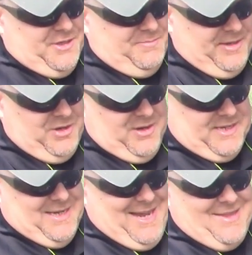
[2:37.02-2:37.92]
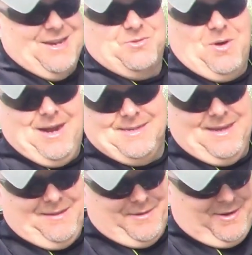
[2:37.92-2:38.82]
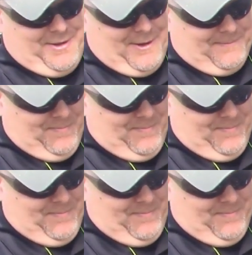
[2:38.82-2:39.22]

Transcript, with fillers: But you can see that thing's rock solid on there.